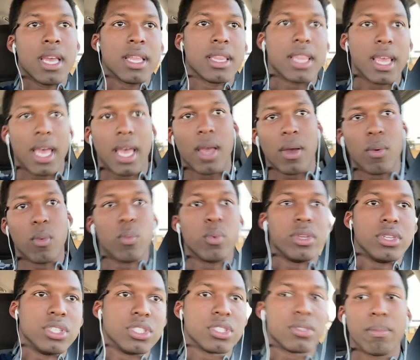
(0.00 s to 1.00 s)
that we
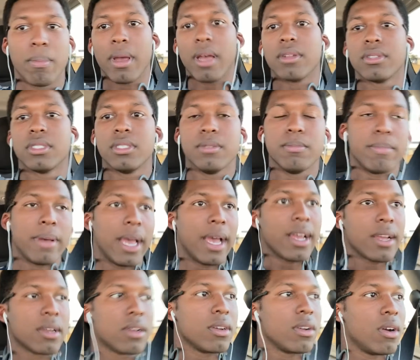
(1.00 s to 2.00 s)
just mounted
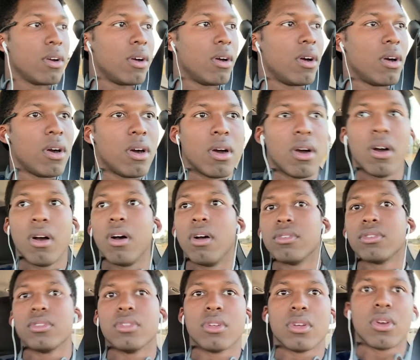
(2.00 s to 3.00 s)
back
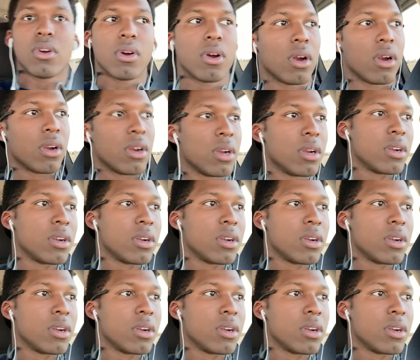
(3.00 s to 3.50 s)
onto the car,